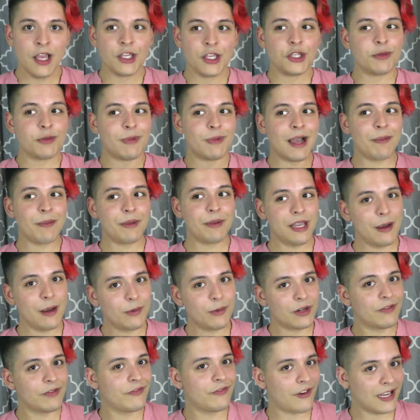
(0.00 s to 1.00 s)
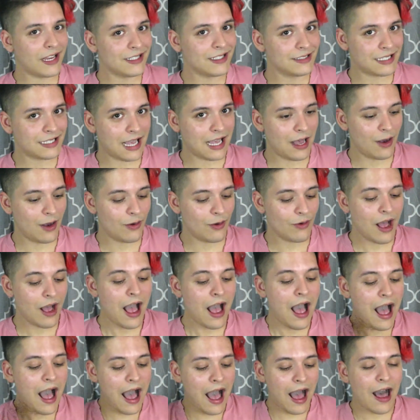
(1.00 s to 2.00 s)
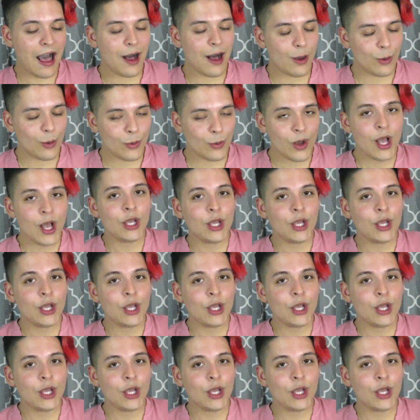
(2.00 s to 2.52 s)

you might be able to find out how